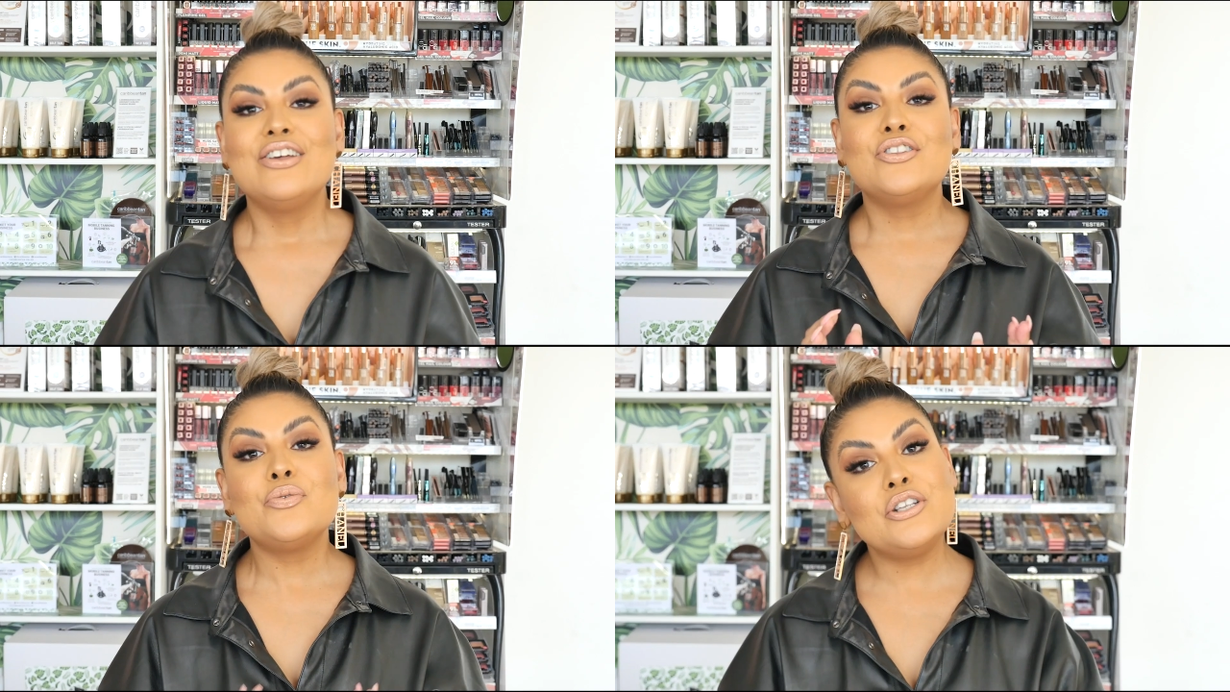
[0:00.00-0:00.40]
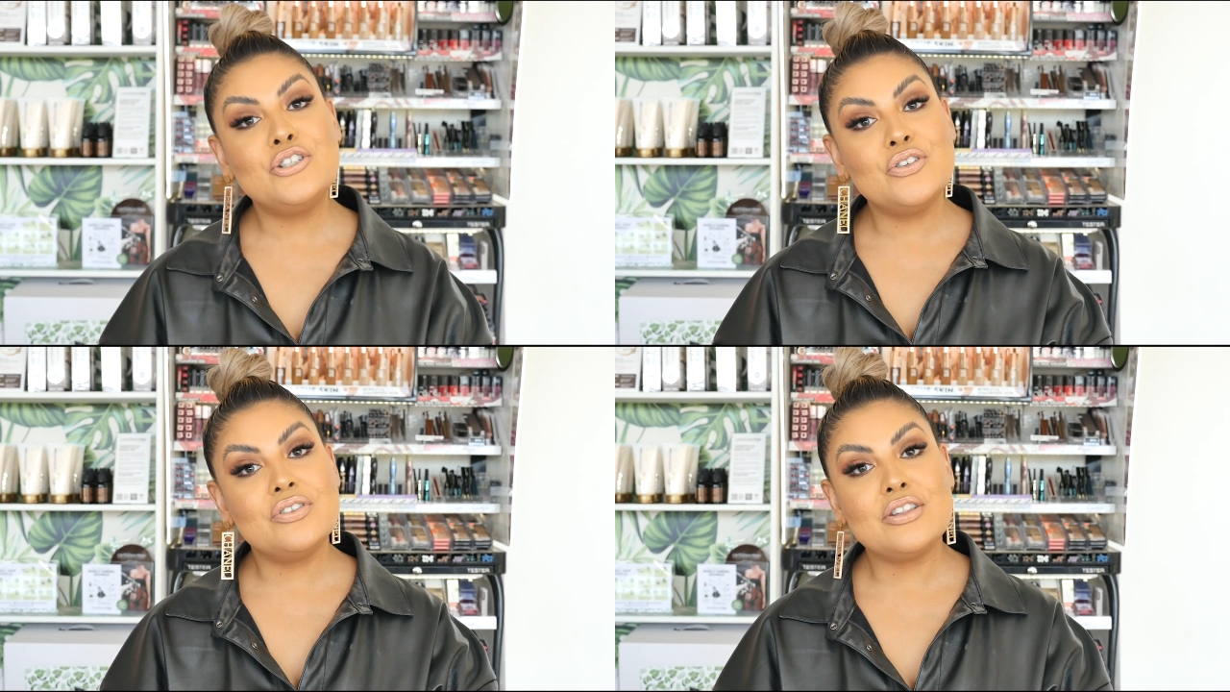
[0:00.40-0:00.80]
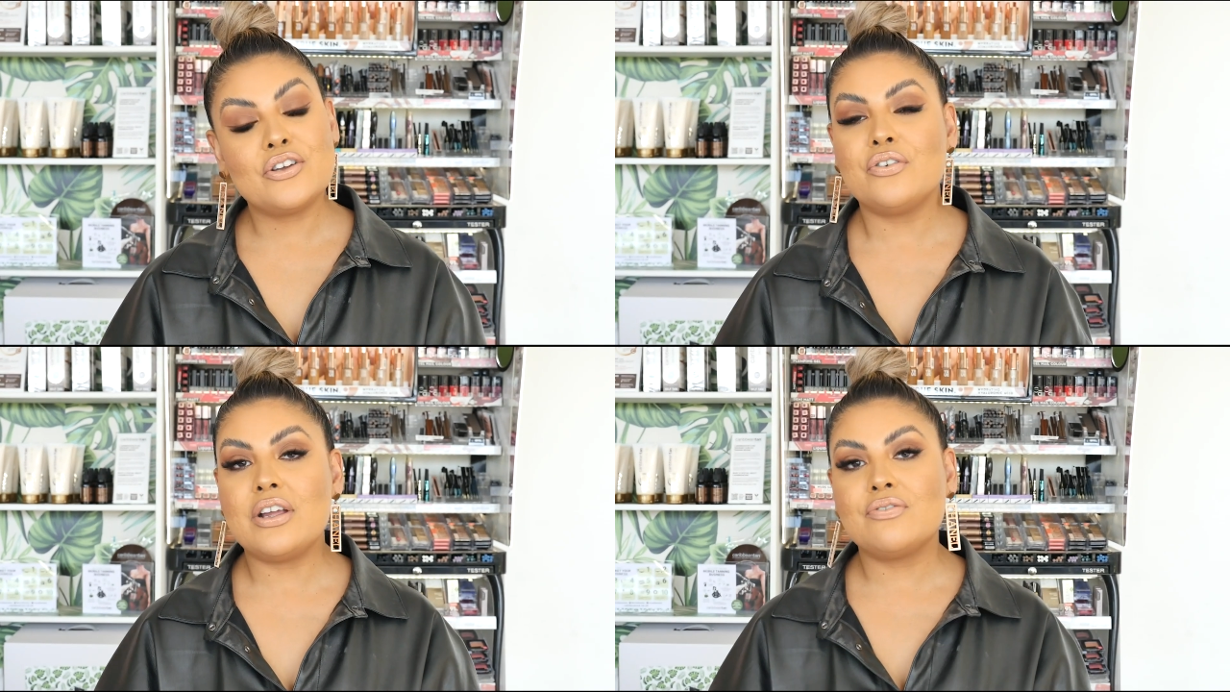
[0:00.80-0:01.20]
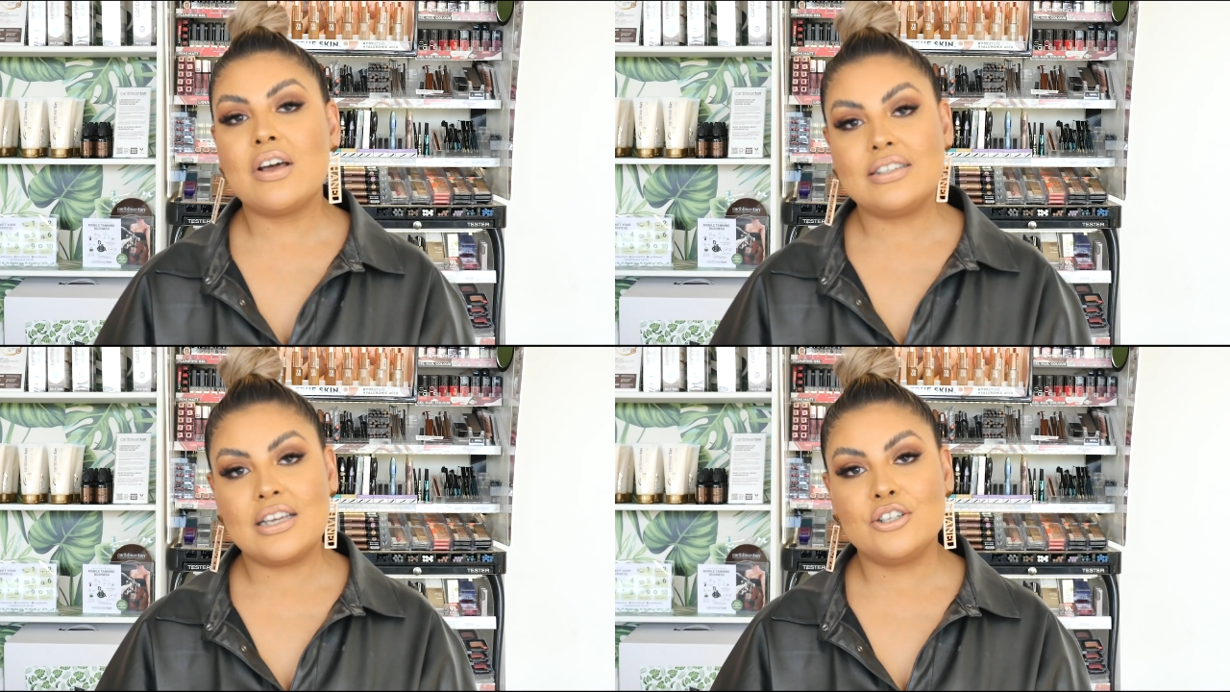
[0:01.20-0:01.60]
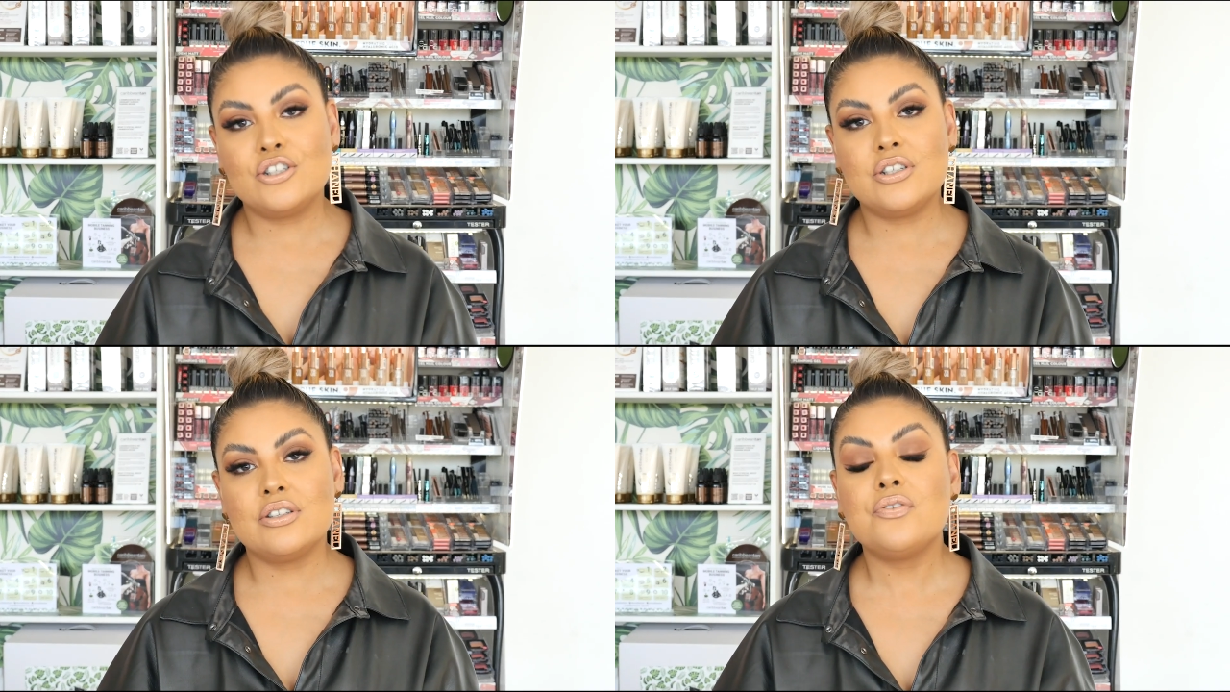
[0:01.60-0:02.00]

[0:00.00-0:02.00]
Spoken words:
So when choosing the correct foundation,